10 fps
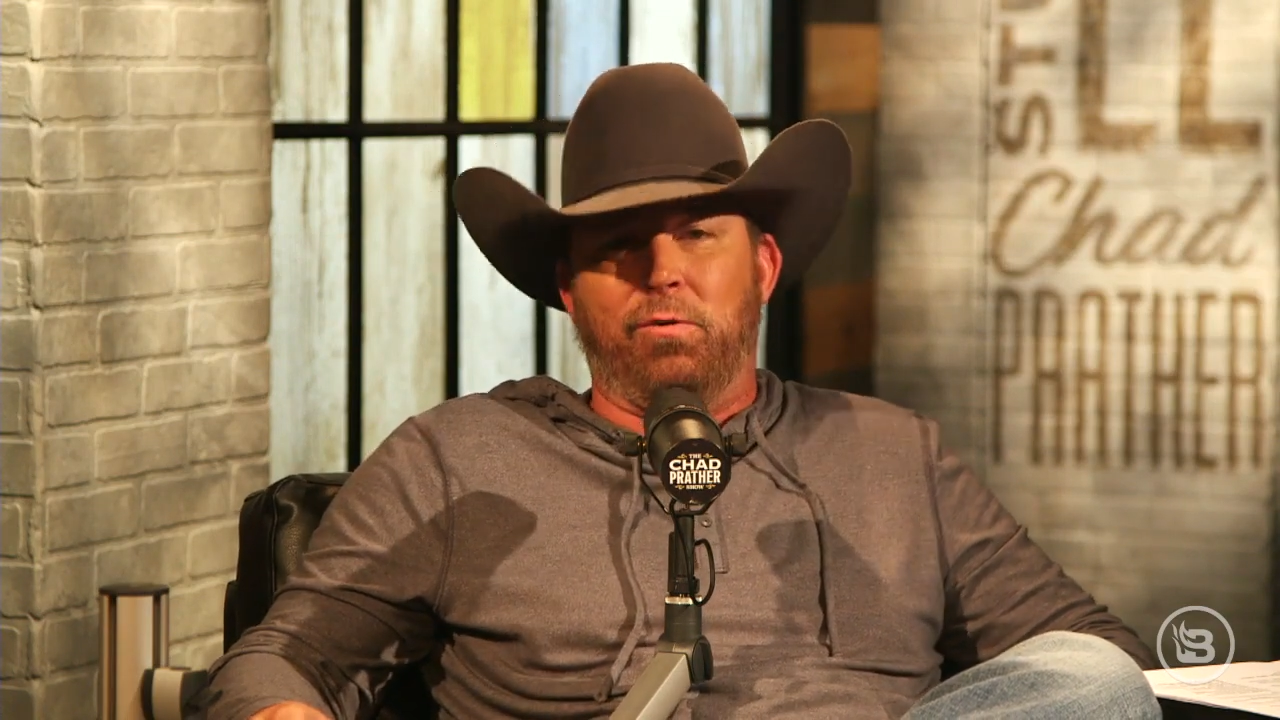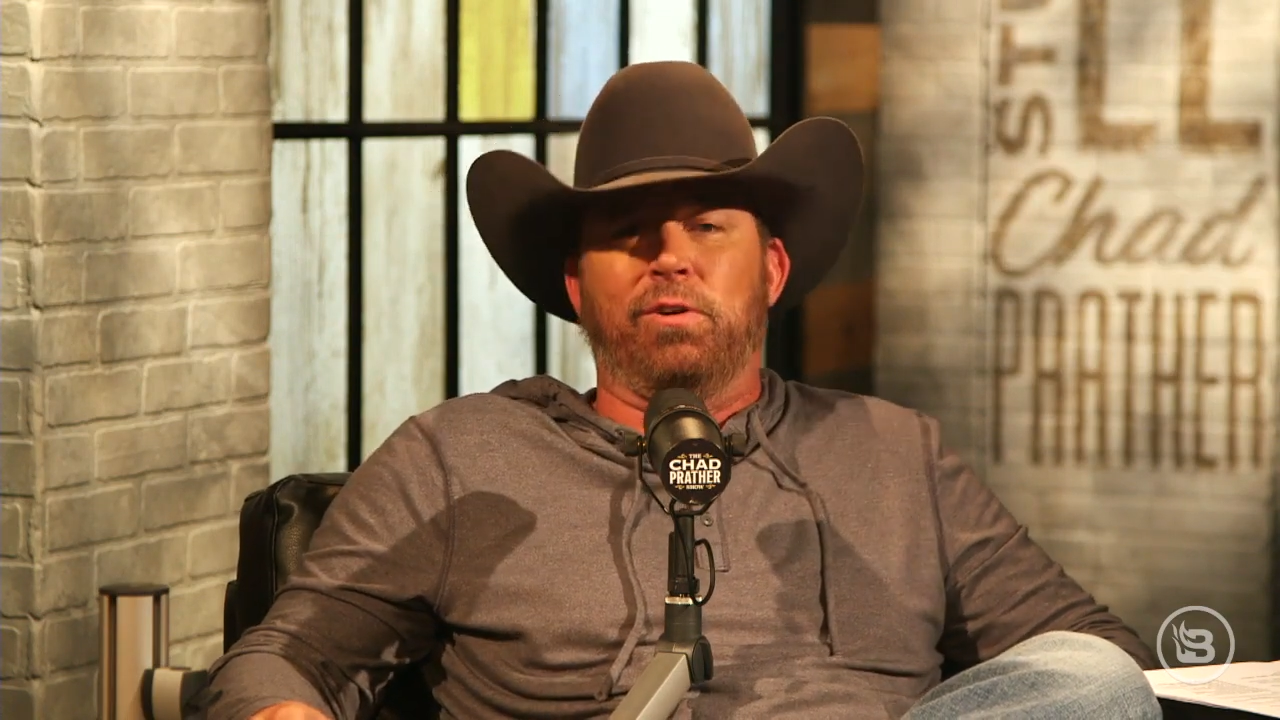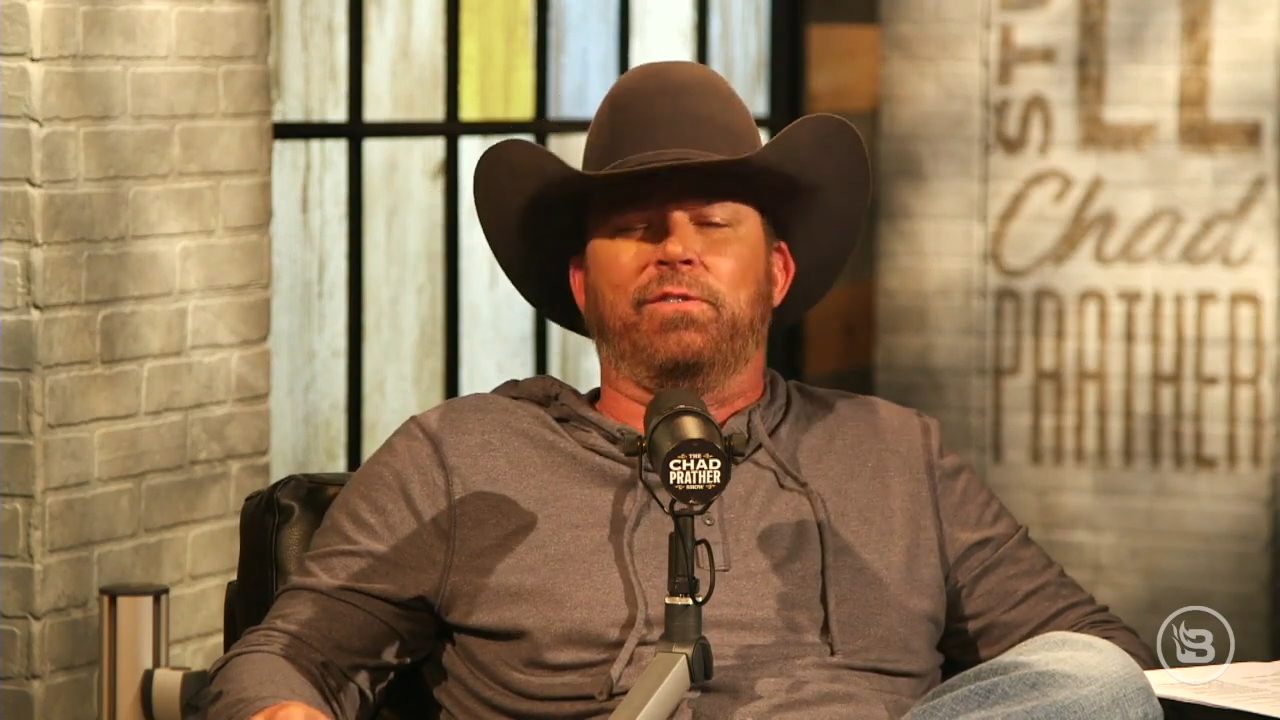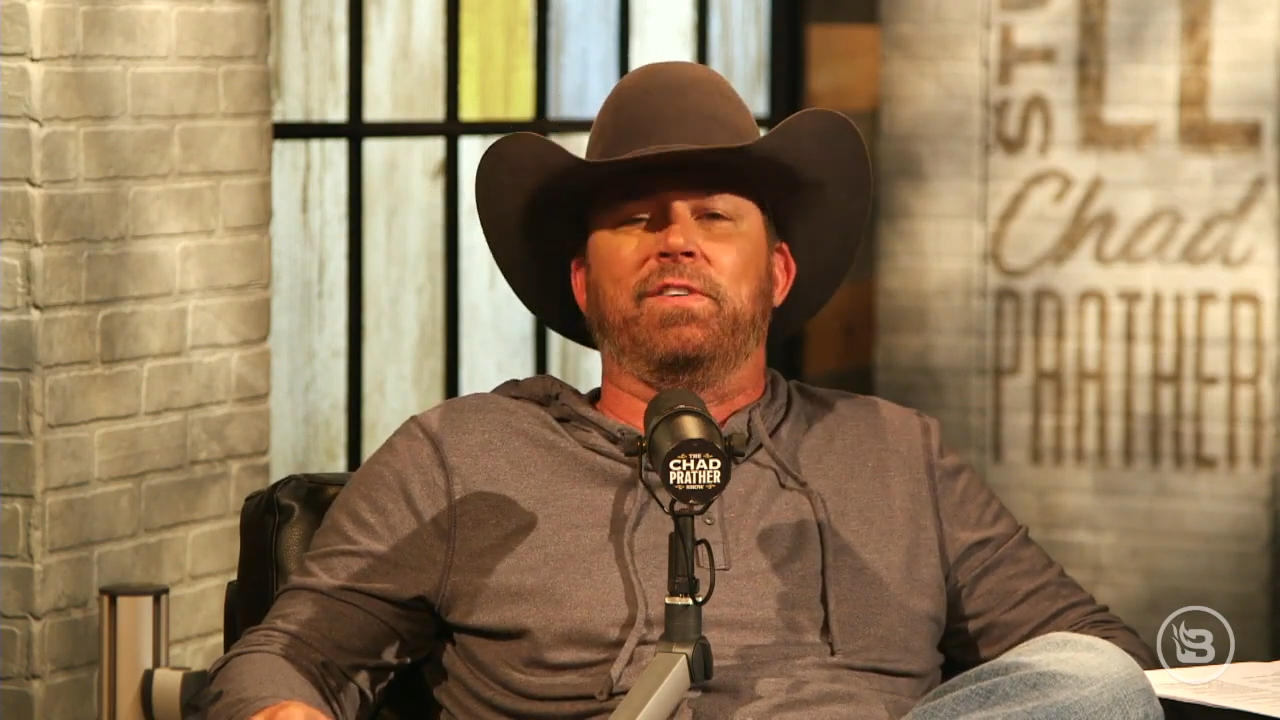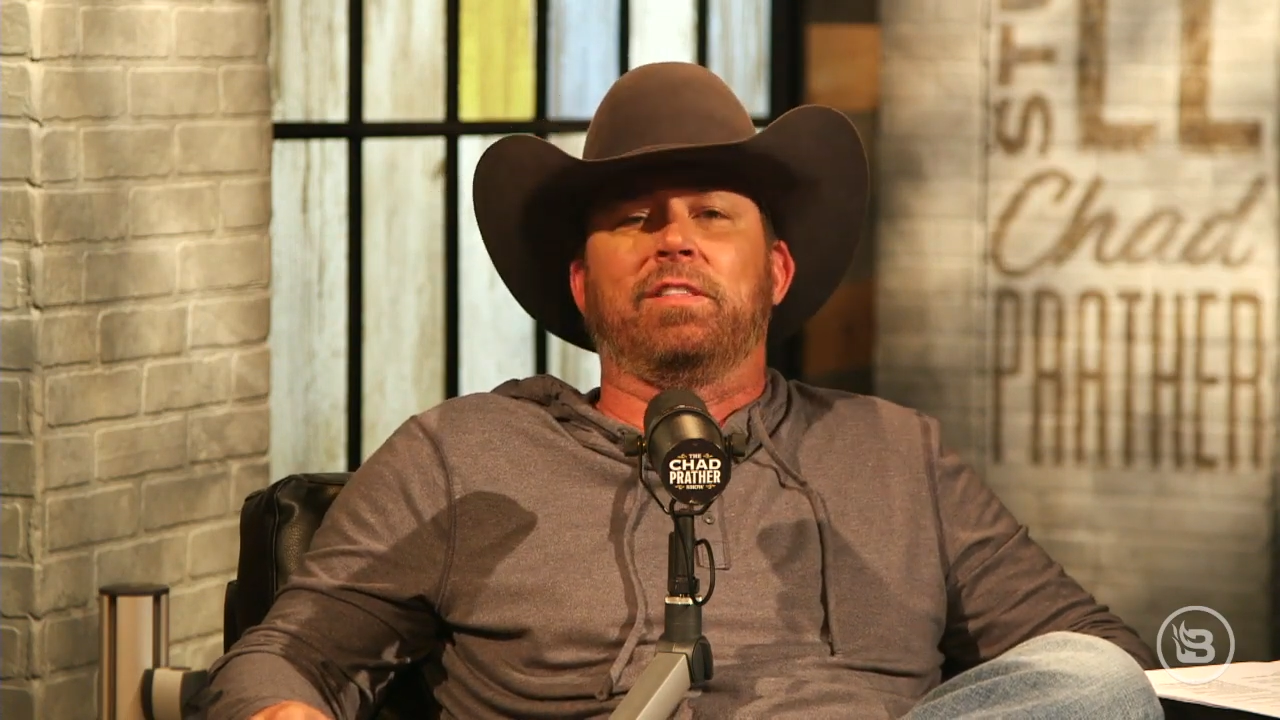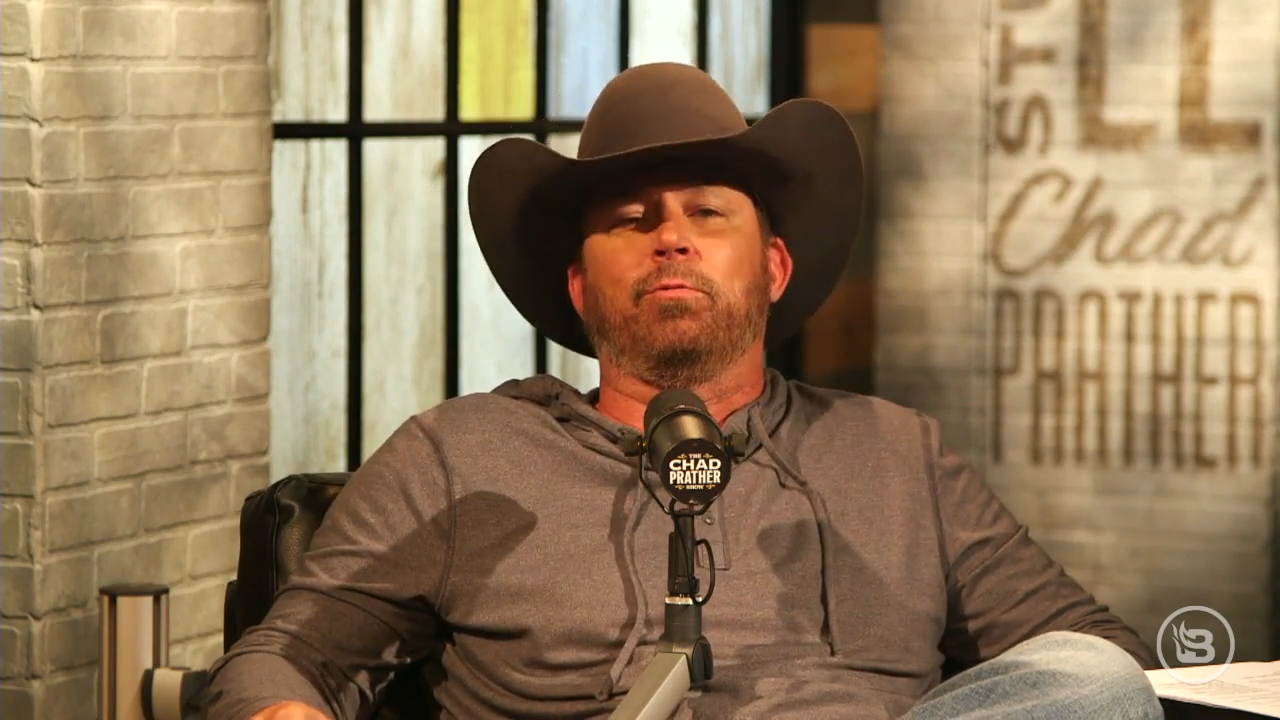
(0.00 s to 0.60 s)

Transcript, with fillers: in order to fit